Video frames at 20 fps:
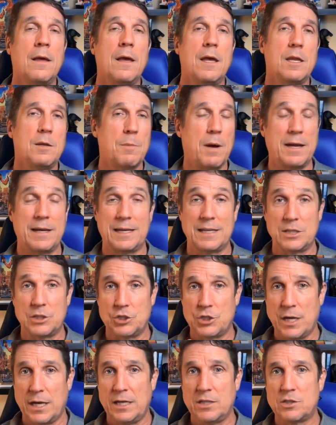You might need to
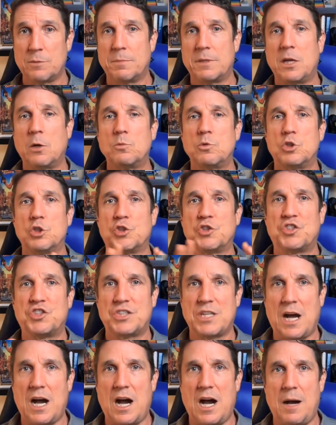change it, but don't just
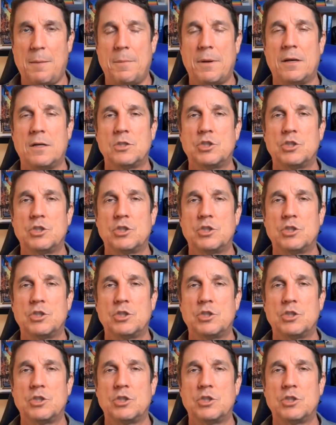stop.